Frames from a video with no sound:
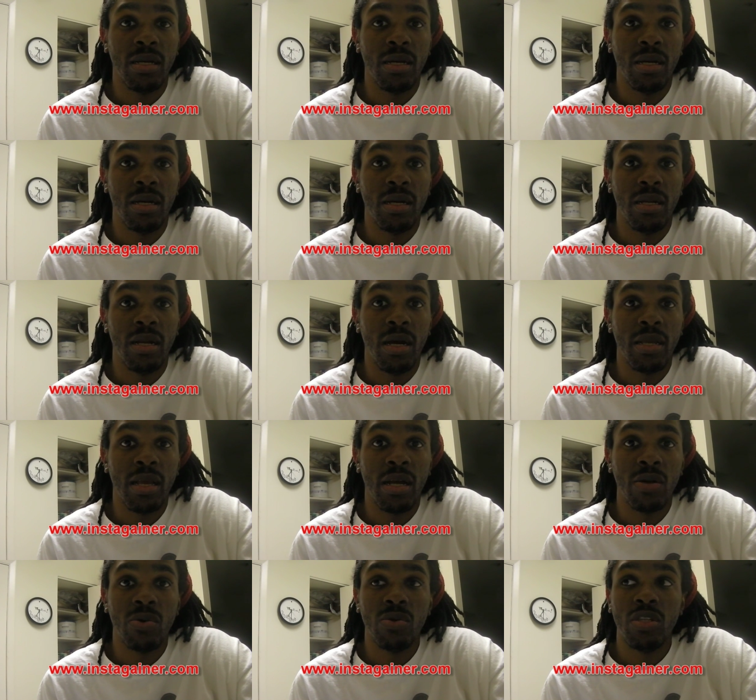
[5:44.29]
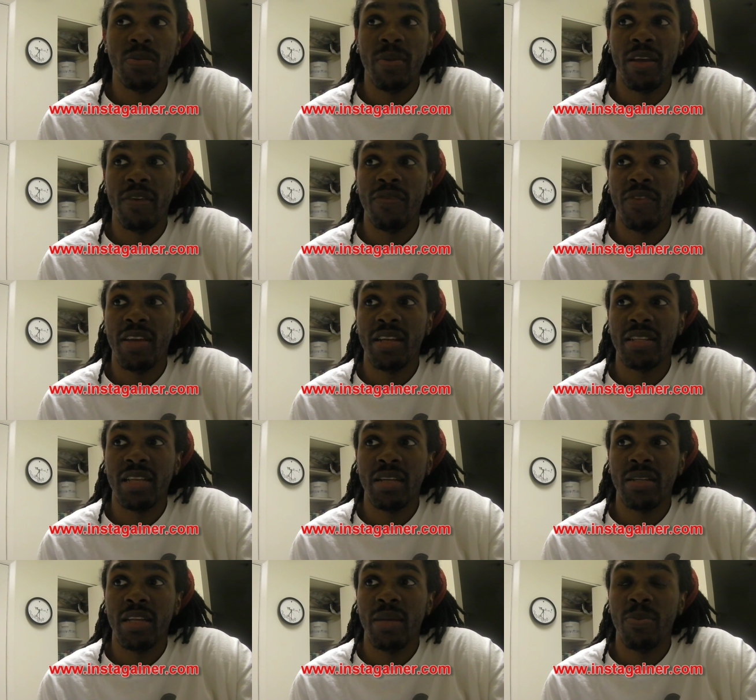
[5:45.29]
Uh, and all y'all Gucci Mane fans
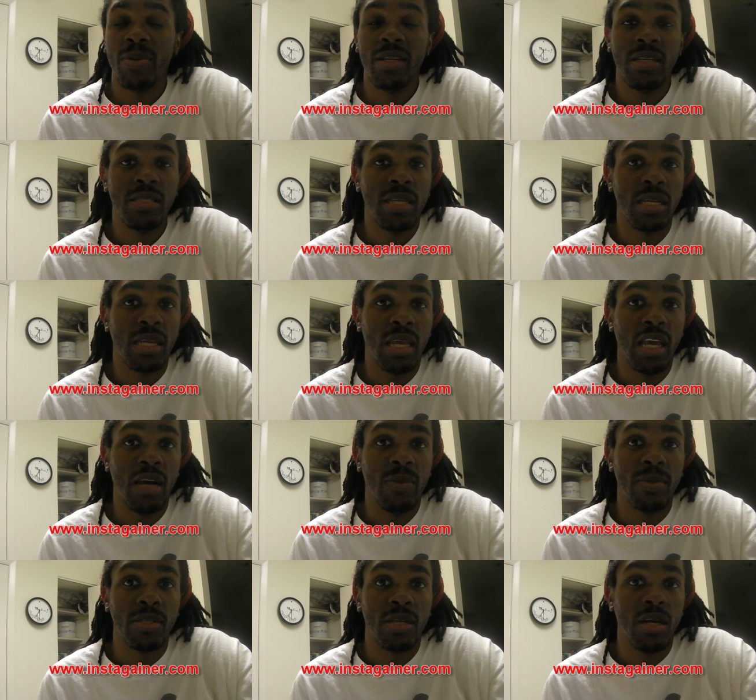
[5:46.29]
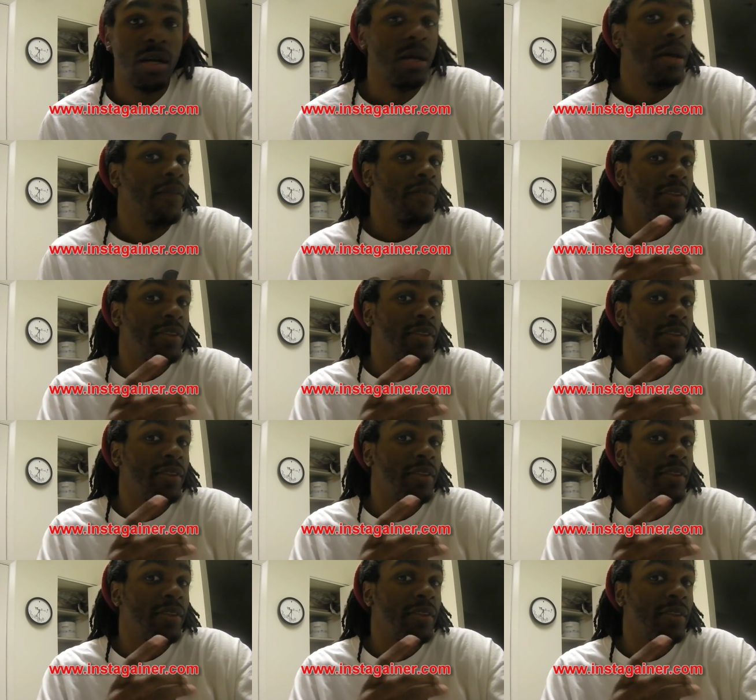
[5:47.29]
out there, please take your helmets off.